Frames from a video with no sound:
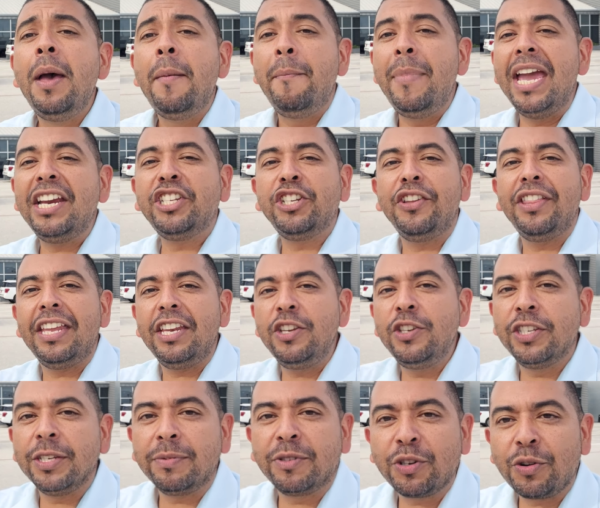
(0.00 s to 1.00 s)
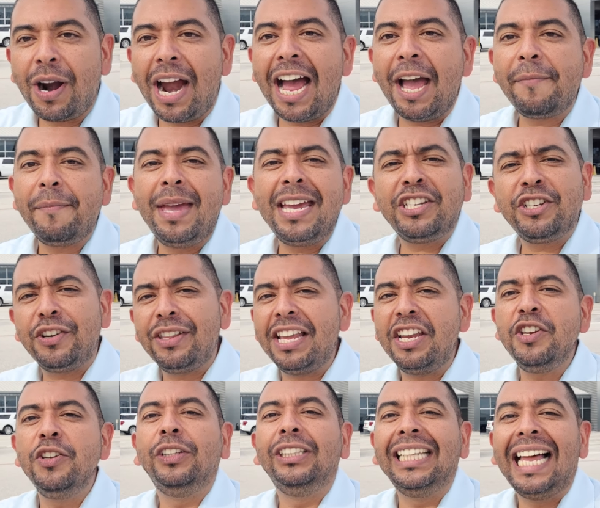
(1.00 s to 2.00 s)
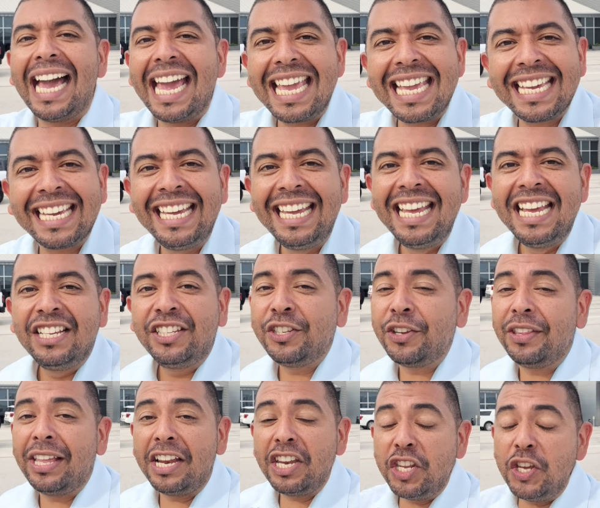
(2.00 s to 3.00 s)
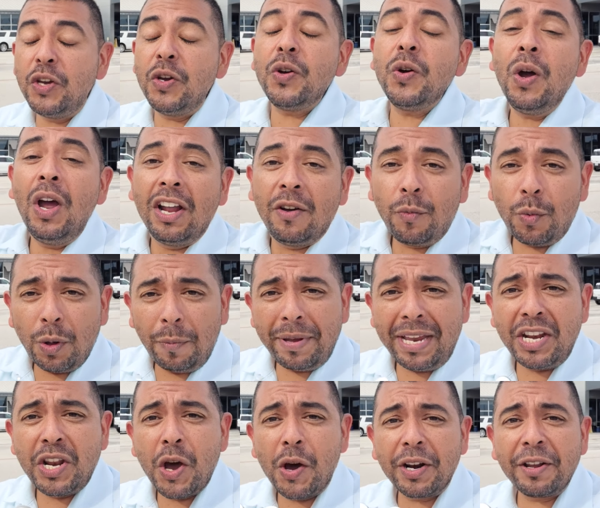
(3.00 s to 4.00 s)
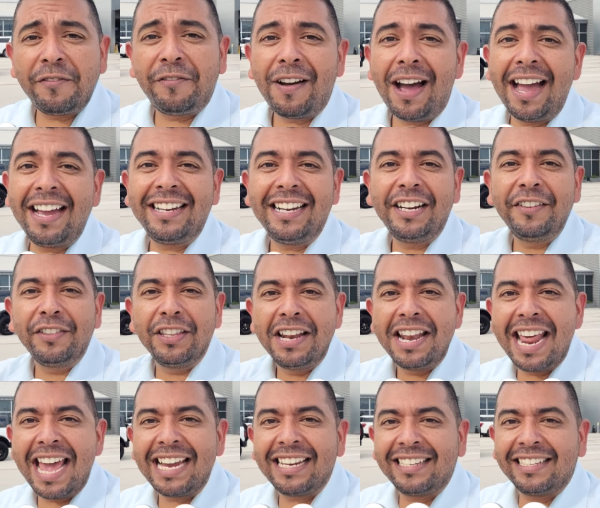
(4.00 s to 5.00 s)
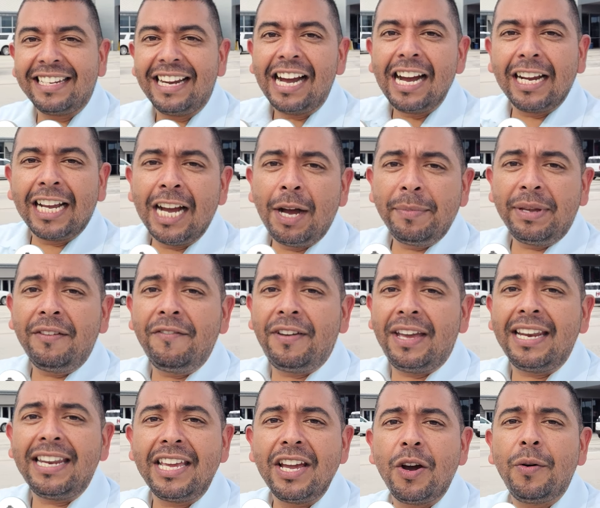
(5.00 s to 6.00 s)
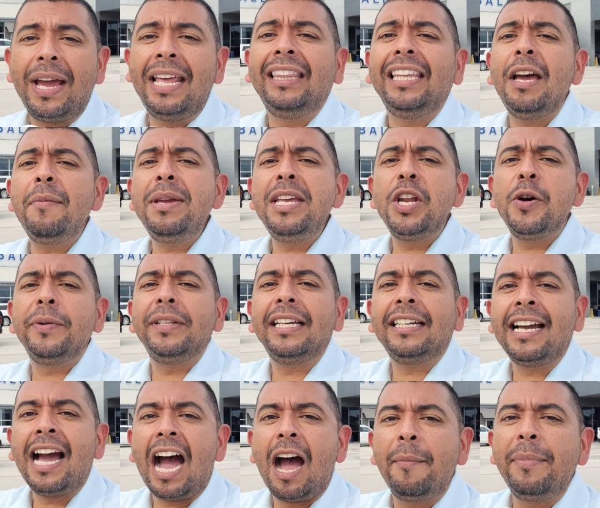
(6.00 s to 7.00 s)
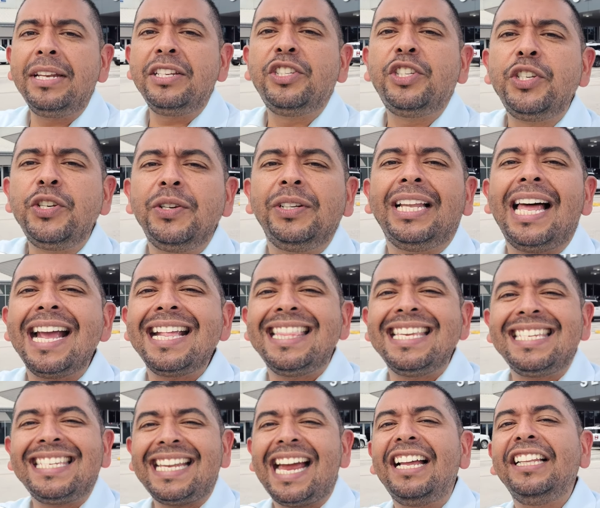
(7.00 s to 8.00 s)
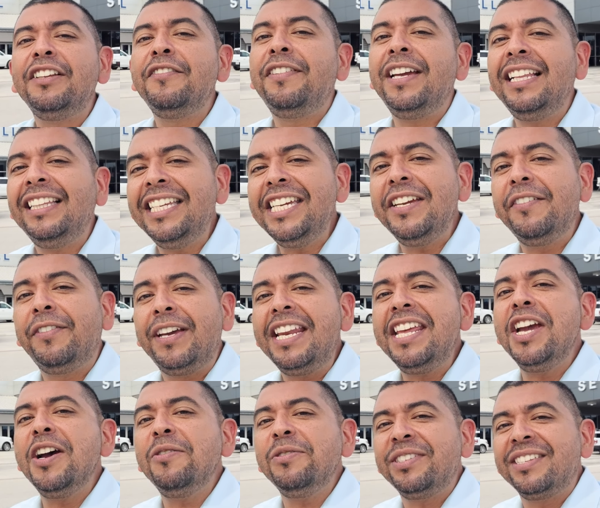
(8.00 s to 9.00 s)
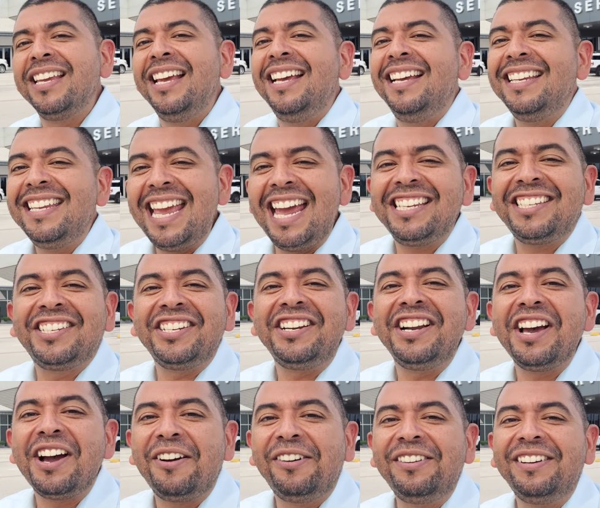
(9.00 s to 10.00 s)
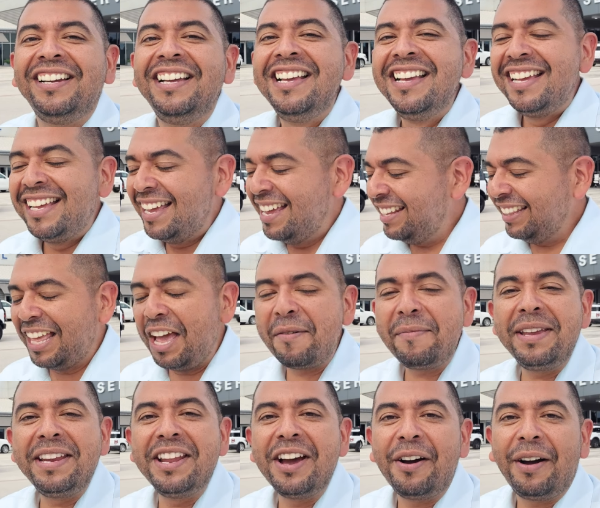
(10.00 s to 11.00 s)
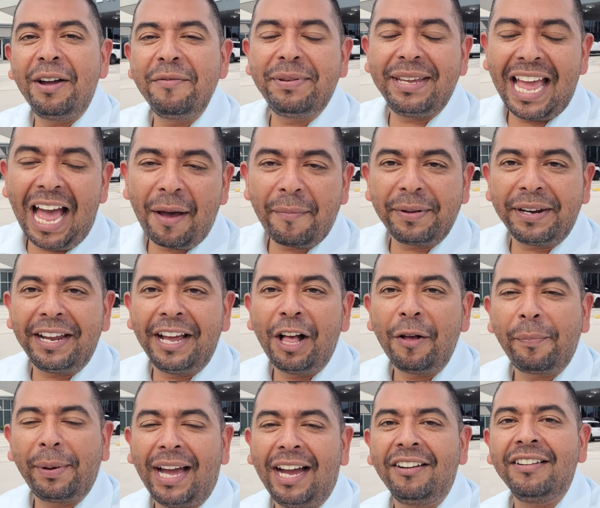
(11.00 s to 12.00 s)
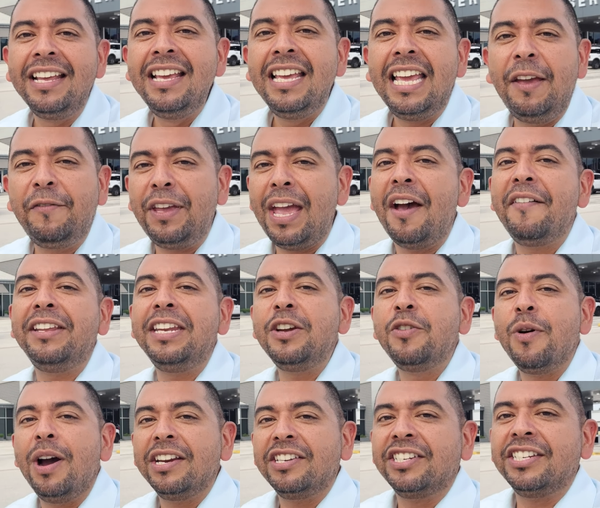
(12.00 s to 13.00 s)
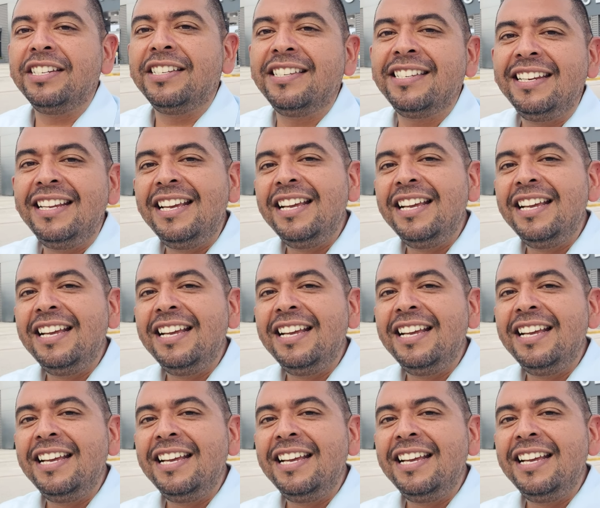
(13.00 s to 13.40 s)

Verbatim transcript: Make sure that you subscribe, make sure that you like, so that you will be notified of the next upcoming video. And let me know in the comments, do you like this style of videos? Yes or no? Let me know, I'd be happy to help out if you have any questions.